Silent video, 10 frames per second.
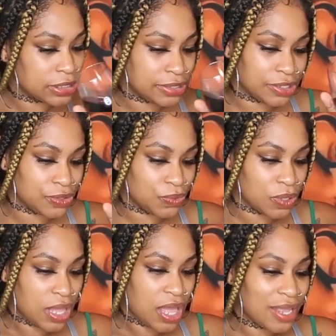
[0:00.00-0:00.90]
So,
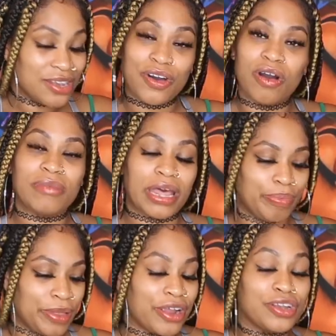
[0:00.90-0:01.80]
no, I'm not a
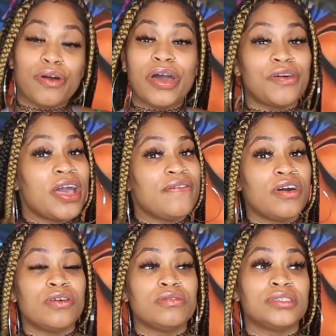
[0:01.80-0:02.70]
player. No, I don't have
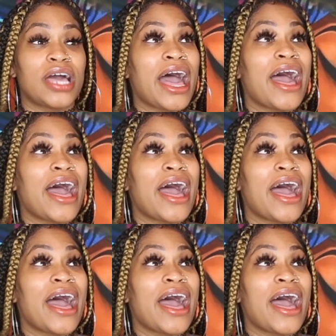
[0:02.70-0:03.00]
hoes.